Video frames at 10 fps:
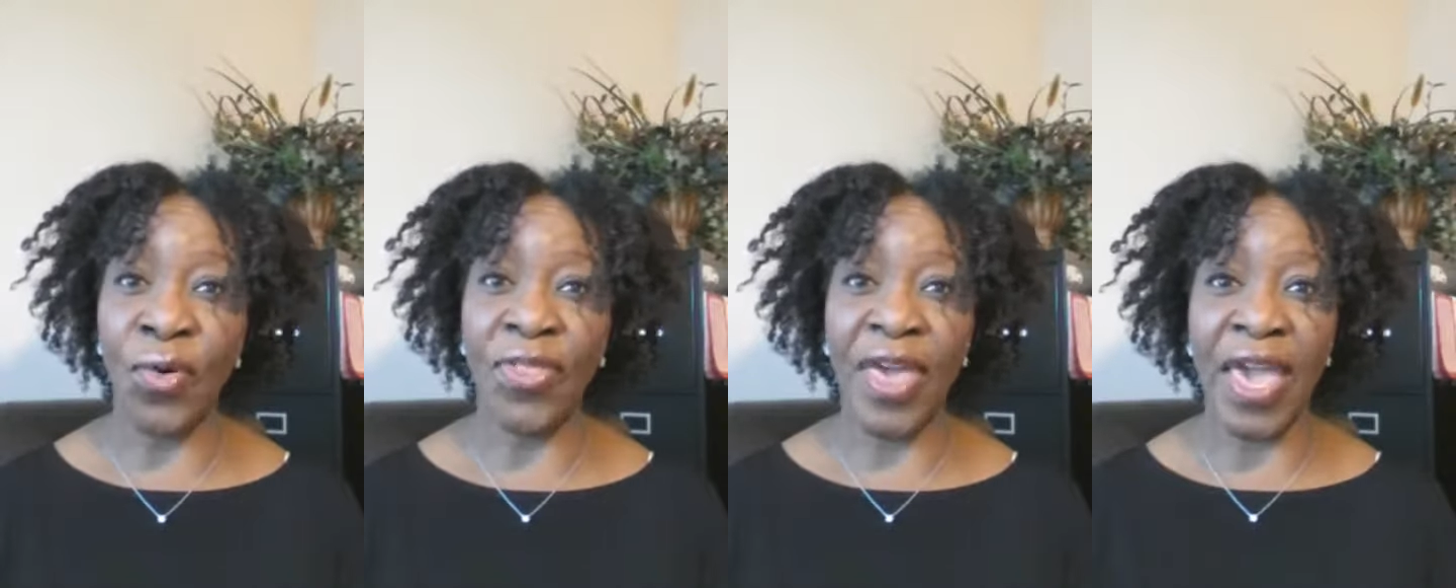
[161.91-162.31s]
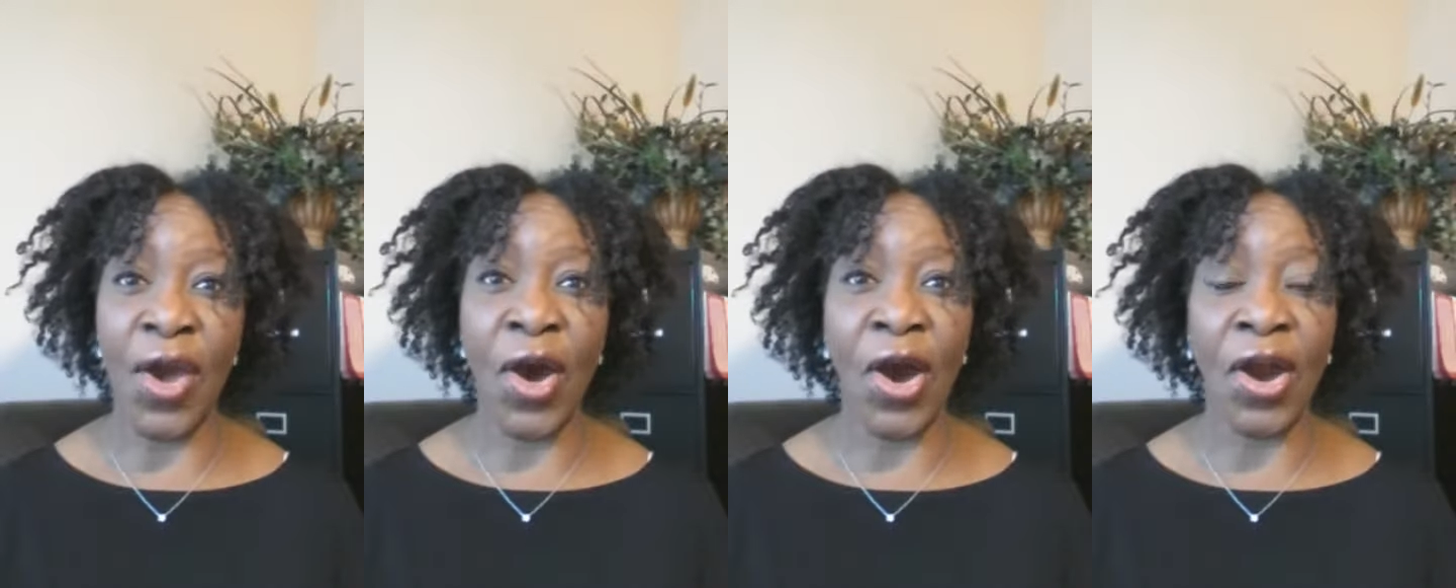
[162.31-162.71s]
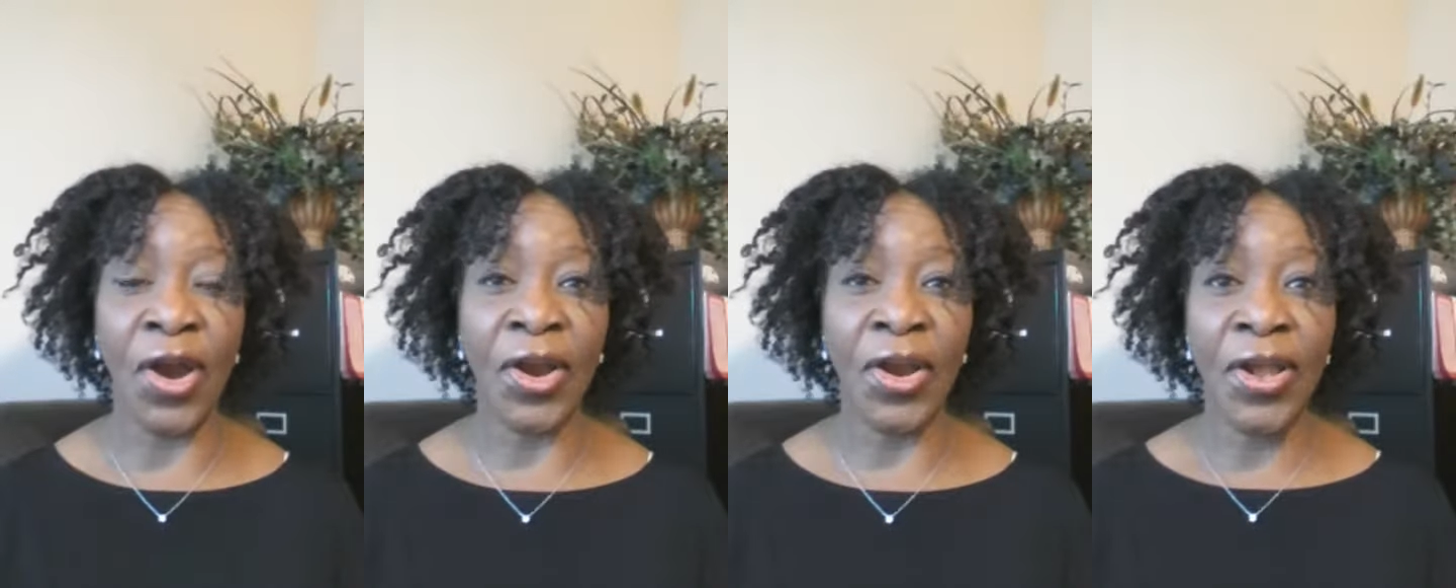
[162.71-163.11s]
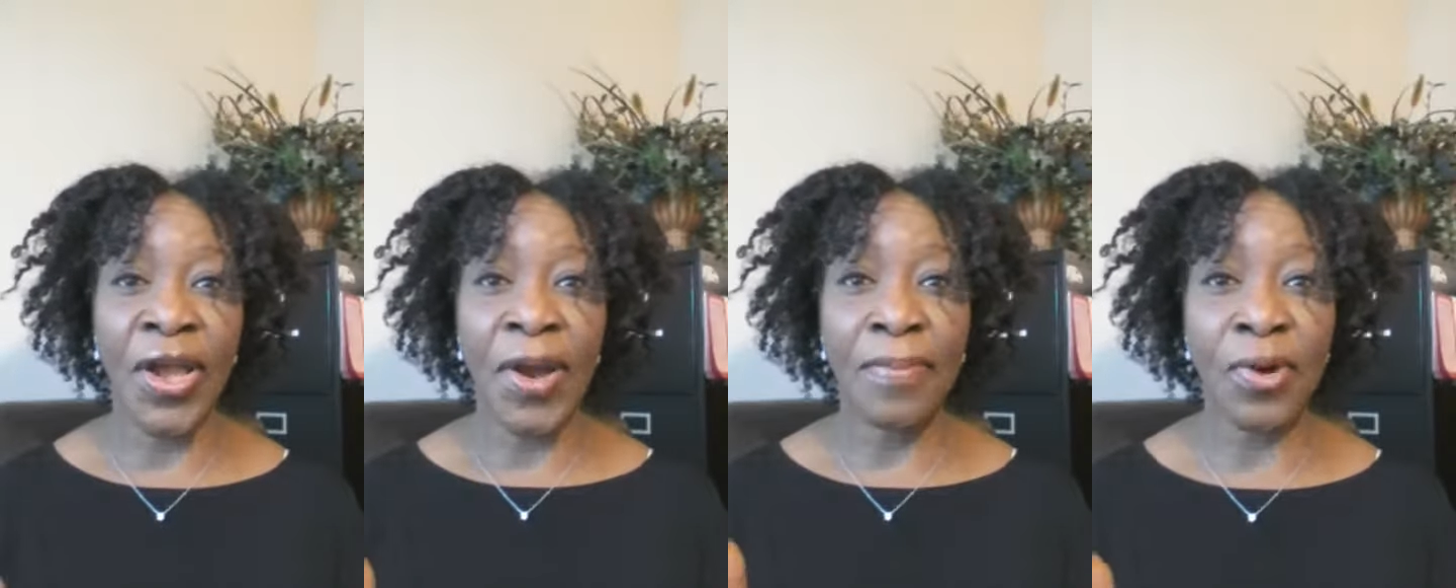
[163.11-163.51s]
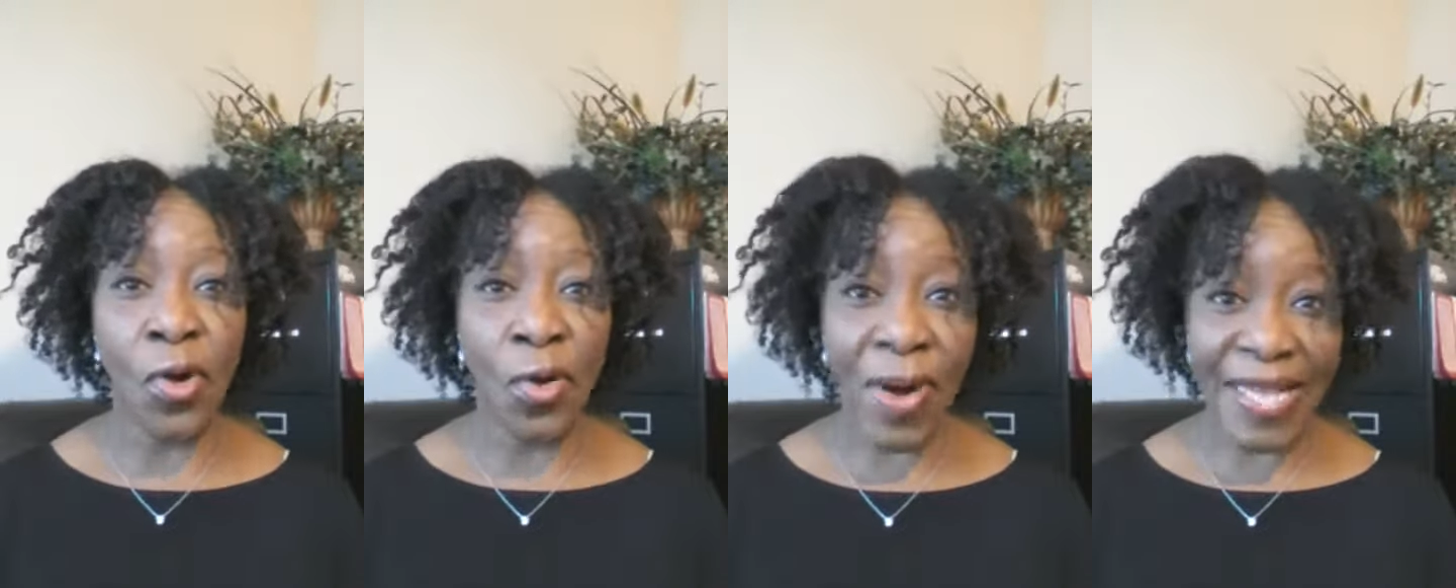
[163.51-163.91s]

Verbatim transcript: The whole process is